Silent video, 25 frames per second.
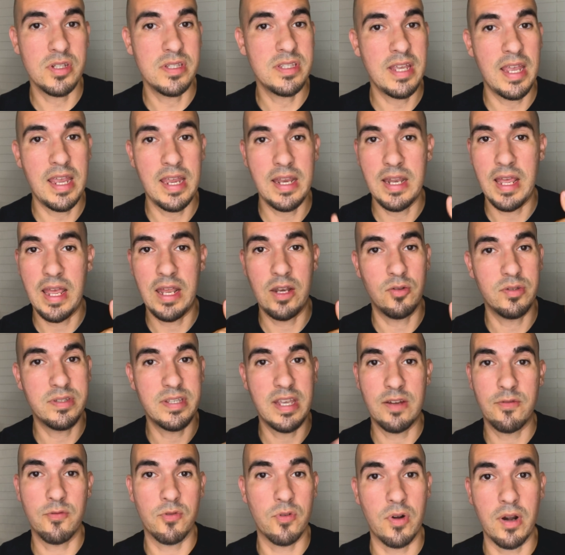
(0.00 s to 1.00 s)
attain and it'll
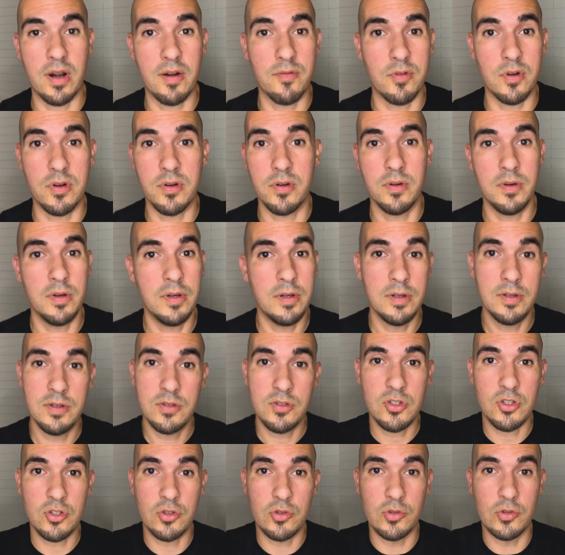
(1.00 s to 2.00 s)
take forever
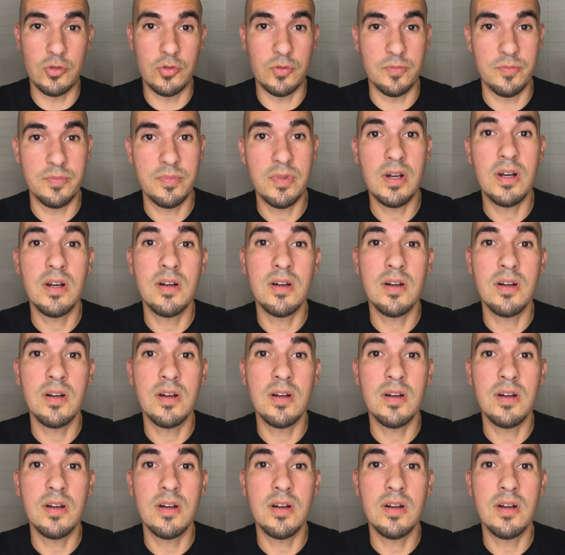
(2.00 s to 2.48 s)
to